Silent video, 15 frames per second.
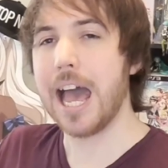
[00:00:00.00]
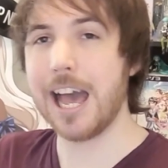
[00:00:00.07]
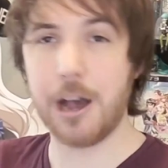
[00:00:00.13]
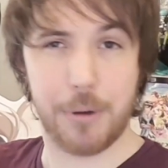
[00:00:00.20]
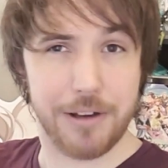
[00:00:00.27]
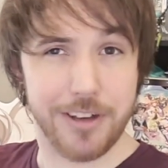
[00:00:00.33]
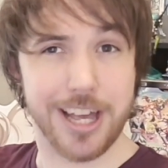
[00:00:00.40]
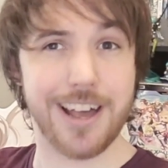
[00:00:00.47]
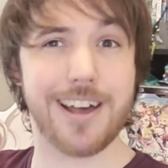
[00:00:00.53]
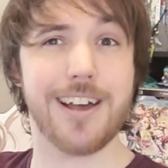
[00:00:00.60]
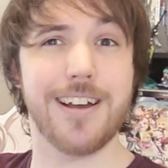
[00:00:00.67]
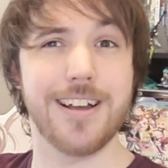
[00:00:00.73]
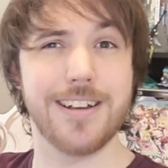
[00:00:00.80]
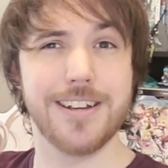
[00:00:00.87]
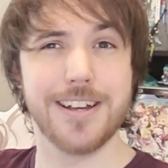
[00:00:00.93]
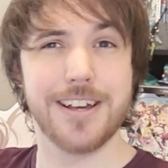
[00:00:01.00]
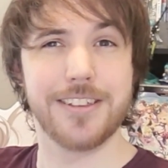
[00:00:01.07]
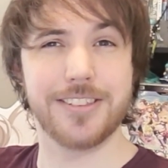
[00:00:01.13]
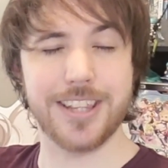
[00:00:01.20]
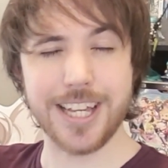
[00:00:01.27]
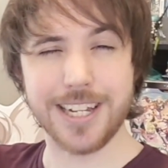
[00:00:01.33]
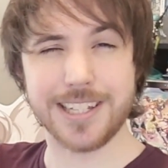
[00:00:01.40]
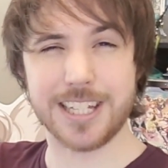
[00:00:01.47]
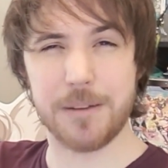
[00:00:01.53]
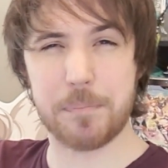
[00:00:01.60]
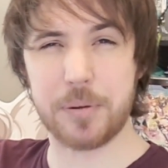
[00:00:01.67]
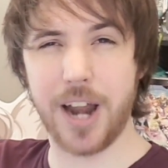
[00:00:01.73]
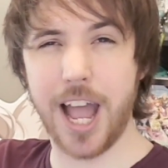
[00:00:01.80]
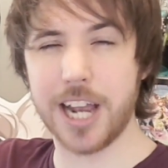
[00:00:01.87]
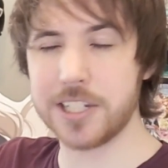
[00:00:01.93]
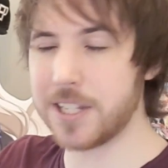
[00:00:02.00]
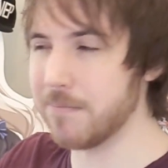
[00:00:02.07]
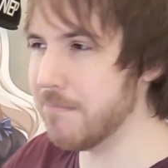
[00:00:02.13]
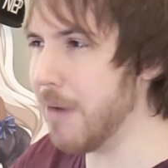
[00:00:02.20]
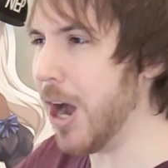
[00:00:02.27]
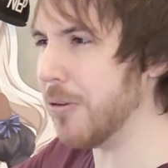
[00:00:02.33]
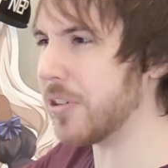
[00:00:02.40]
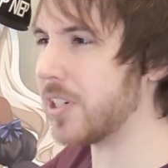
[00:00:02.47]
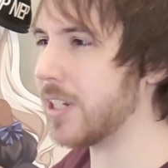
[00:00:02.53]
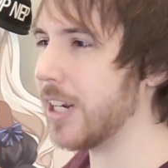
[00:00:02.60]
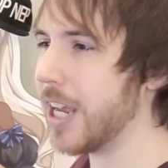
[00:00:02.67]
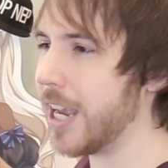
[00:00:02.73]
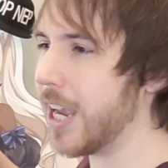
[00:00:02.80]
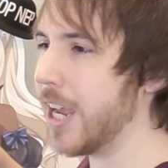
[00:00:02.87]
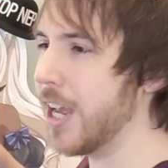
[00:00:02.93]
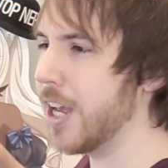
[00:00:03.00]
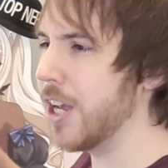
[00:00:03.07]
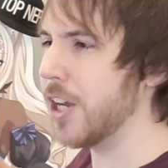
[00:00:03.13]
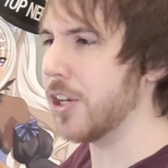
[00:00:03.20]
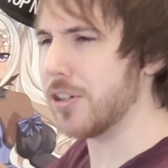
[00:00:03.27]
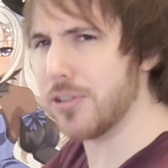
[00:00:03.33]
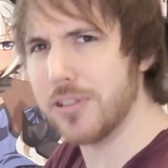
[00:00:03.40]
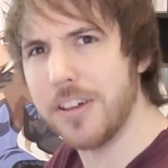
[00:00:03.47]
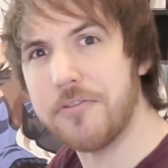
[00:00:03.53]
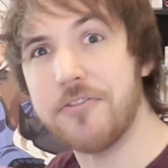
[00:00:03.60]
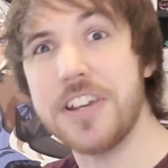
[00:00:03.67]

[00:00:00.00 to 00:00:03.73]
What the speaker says: However, this applies mostly to the